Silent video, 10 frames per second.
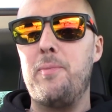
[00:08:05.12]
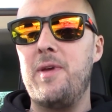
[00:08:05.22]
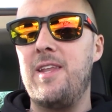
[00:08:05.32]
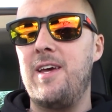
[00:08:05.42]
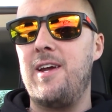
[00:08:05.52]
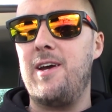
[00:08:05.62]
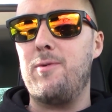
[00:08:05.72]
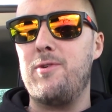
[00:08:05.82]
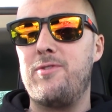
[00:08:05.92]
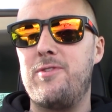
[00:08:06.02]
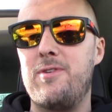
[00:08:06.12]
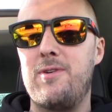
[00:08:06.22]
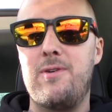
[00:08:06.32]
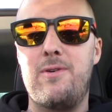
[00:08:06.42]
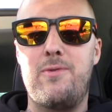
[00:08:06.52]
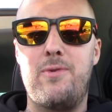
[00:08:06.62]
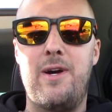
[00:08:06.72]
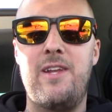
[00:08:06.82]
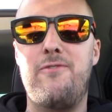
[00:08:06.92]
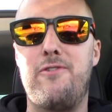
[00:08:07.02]
me that I was
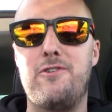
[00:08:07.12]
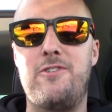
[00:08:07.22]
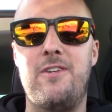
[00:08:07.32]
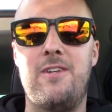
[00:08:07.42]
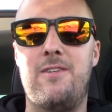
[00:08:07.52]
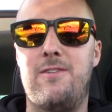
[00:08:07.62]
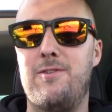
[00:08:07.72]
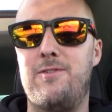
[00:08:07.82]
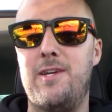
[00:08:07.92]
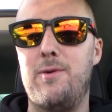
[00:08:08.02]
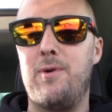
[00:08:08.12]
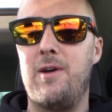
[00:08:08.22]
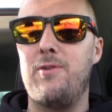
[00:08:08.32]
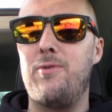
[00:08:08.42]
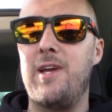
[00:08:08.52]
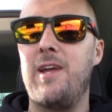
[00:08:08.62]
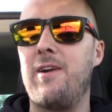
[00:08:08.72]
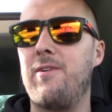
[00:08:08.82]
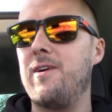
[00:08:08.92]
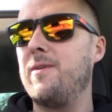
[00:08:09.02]
quite fortunate to see one
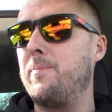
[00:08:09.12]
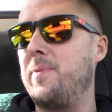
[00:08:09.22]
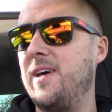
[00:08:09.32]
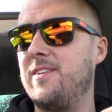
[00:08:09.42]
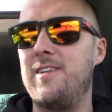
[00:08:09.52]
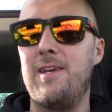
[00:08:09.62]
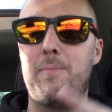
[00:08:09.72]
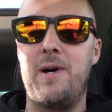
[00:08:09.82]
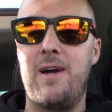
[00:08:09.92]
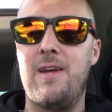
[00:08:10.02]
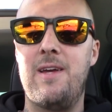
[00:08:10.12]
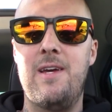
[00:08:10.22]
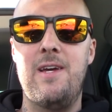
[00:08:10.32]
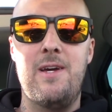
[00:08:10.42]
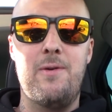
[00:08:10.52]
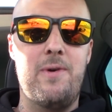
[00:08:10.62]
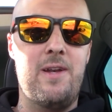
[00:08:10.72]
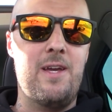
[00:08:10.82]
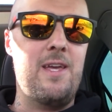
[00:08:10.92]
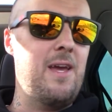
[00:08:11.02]
Regera passing by when
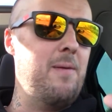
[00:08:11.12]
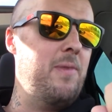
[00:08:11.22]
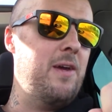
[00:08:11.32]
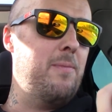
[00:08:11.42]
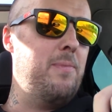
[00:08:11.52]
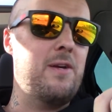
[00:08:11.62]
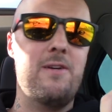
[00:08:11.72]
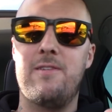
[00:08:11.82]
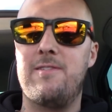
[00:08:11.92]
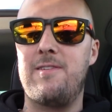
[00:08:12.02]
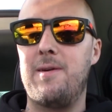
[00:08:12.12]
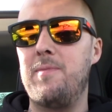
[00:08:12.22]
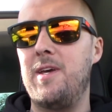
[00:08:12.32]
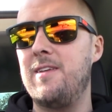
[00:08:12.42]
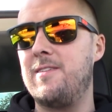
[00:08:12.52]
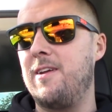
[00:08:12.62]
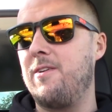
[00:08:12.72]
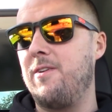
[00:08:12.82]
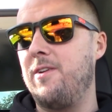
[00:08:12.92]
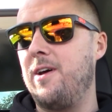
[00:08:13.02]
I came there, because some days there
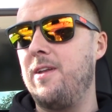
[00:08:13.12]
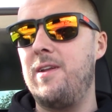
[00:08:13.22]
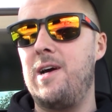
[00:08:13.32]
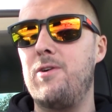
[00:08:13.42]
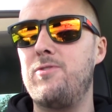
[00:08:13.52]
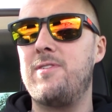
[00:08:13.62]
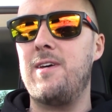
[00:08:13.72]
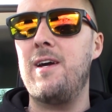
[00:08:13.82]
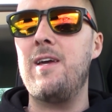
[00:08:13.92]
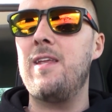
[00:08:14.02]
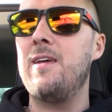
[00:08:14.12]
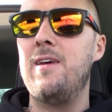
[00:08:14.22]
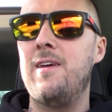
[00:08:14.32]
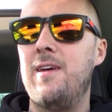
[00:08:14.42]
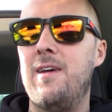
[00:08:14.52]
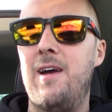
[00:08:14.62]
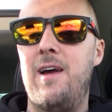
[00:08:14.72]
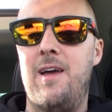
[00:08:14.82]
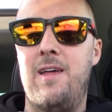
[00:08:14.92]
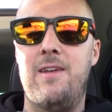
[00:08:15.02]
are none outside,
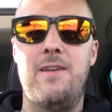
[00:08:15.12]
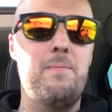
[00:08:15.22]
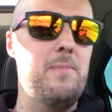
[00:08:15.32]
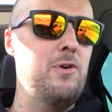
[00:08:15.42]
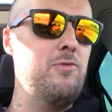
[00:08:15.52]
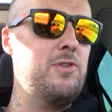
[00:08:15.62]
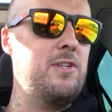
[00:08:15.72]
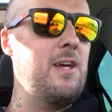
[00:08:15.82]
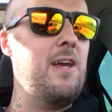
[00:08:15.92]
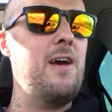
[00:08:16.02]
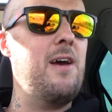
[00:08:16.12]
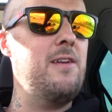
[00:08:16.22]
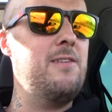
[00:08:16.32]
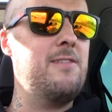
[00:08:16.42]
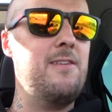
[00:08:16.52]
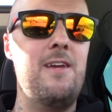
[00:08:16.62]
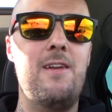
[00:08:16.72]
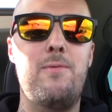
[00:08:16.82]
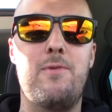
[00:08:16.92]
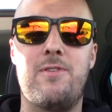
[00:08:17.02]
and the most they had
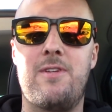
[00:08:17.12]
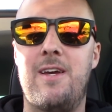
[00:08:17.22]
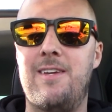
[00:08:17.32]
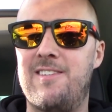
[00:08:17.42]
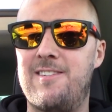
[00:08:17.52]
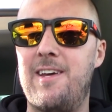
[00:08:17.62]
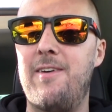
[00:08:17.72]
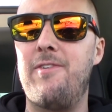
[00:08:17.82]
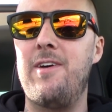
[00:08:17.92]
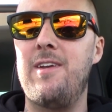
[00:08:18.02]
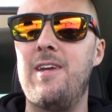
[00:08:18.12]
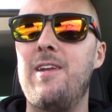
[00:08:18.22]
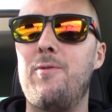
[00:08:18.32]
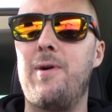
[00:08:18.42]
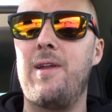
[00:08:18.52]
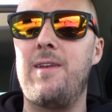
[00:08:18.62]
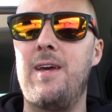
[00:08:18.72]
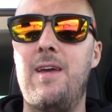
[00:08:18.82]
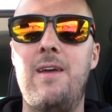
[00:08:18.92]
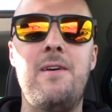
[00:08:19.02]
seen was like 7 in one
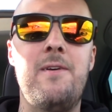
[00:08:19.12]
day.